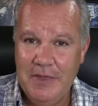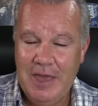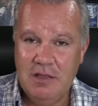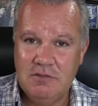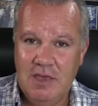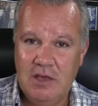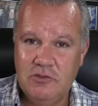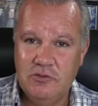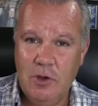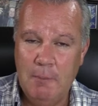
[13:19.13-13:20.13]
It
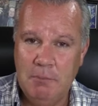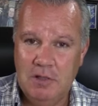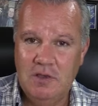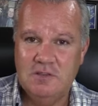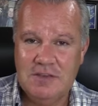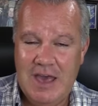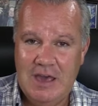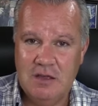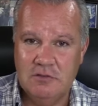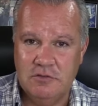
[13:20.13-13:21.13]
takes you a
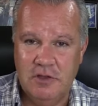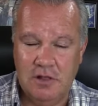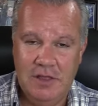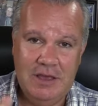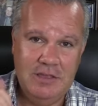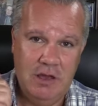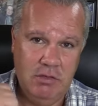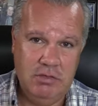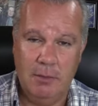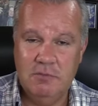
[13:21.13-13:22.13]
millisecond to click
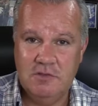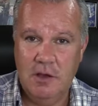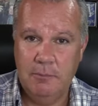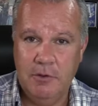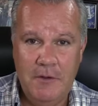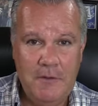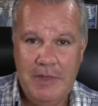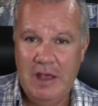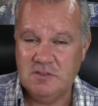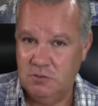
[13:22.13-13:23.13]
that thumbs up.
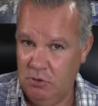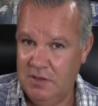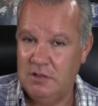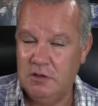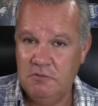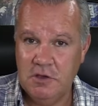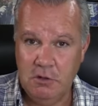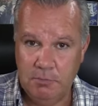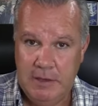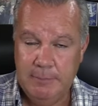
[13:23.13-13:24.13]
It's not that
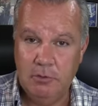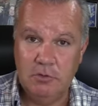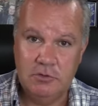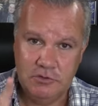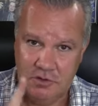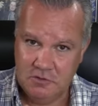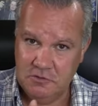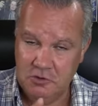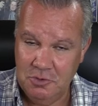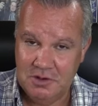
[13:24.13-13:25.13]
difficult, people. Just
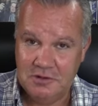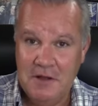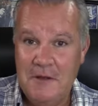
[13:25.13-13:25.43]
do it.